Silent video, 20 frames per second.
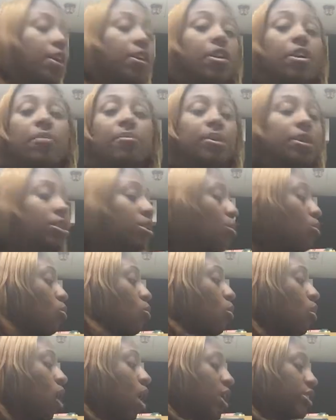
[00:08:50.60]
Camilla
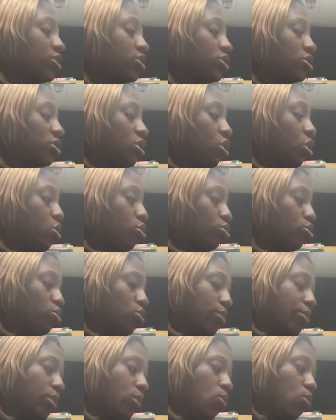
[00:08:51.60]
watched the old
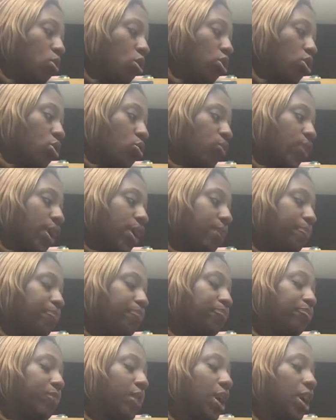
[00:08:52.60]
woman walk away.
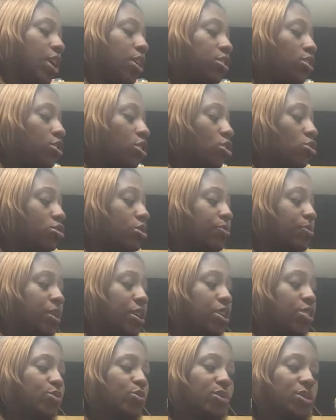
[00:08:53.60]
Those
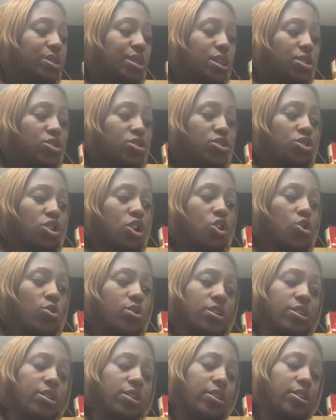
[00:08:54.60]
beans would taste so
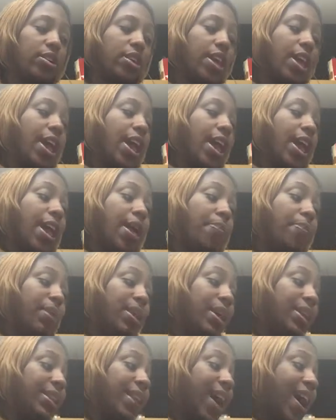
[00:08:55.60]
good, and
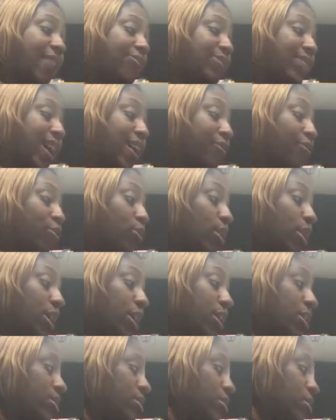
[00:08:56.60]
being laughed at for
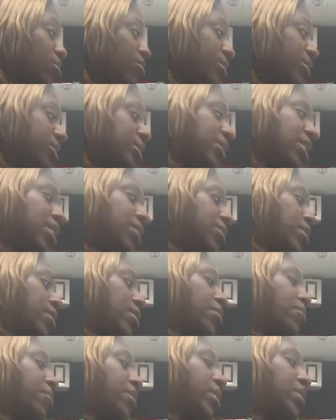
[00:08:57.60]
eating them was nothing
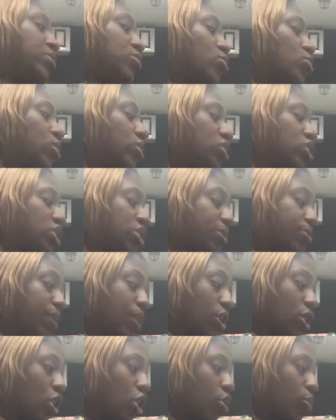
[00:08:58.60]
compared to what she's
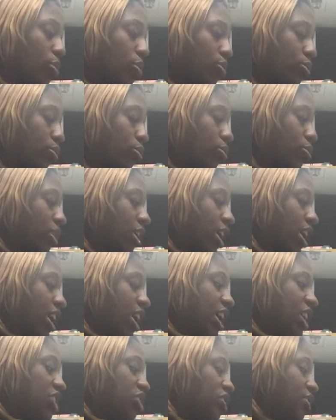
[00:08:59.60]
been going through.
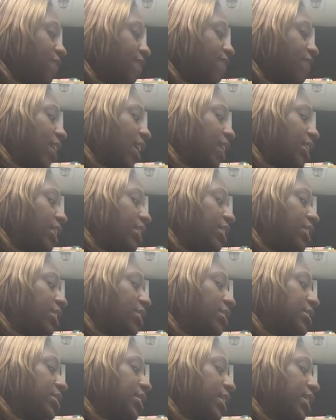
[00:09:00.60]
She finally
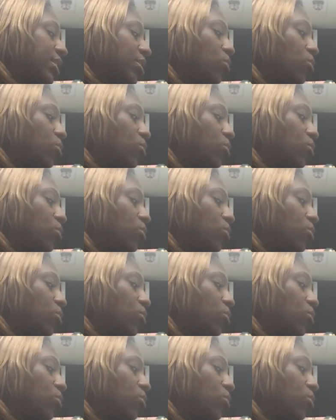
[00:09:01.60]
couldn't stand